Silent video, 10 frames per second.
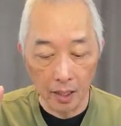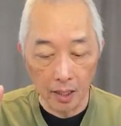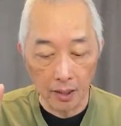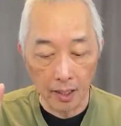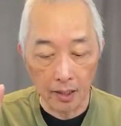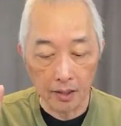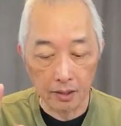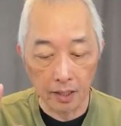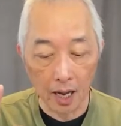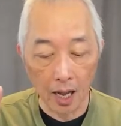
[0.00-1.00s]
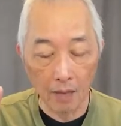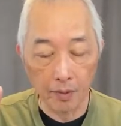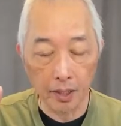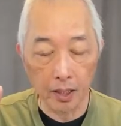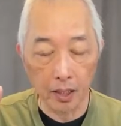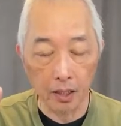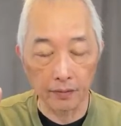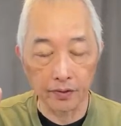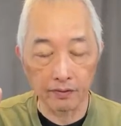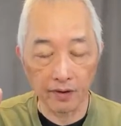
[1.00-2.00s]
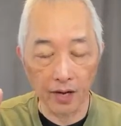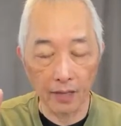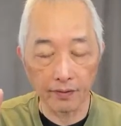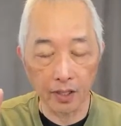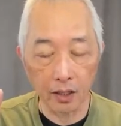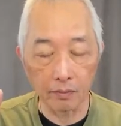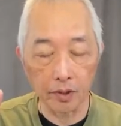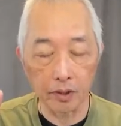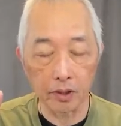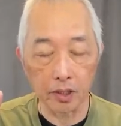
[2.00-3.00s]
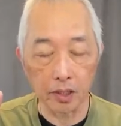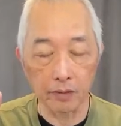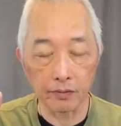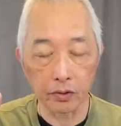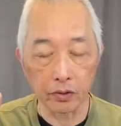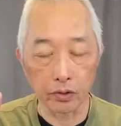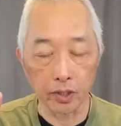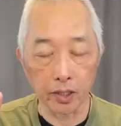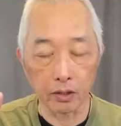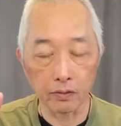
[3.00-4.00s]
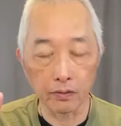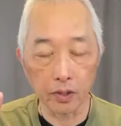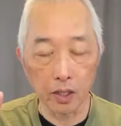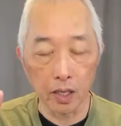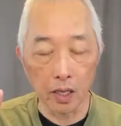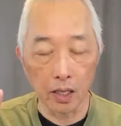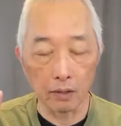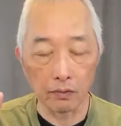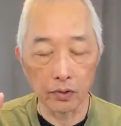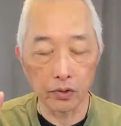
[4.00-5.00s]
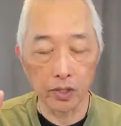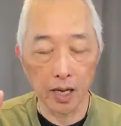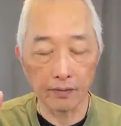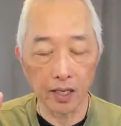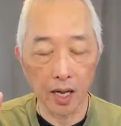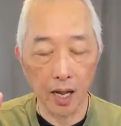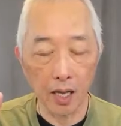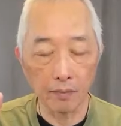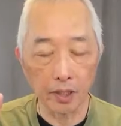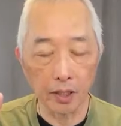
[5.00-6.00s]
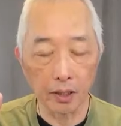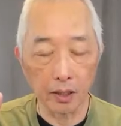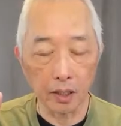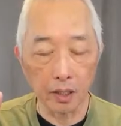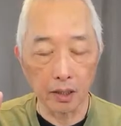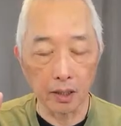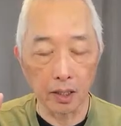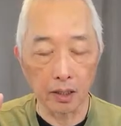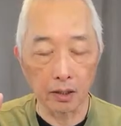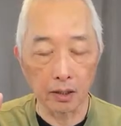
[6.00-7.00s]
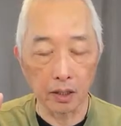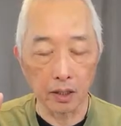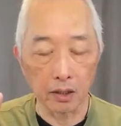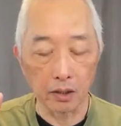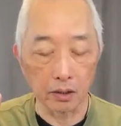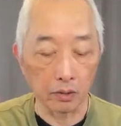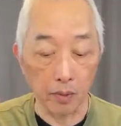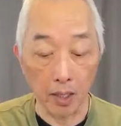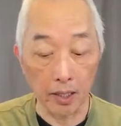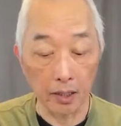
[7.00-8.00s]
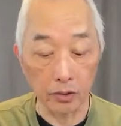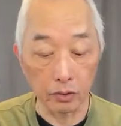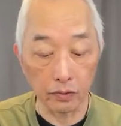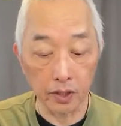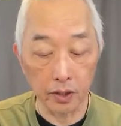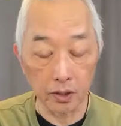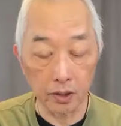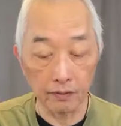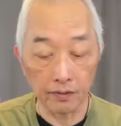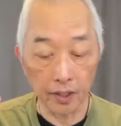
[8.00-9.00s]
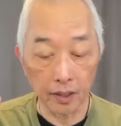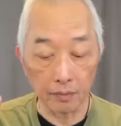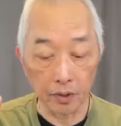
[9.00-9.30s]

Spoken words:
That is the harmony of the five elements that gives you good health. And once you have that harmony, then the body has no reason to inflame.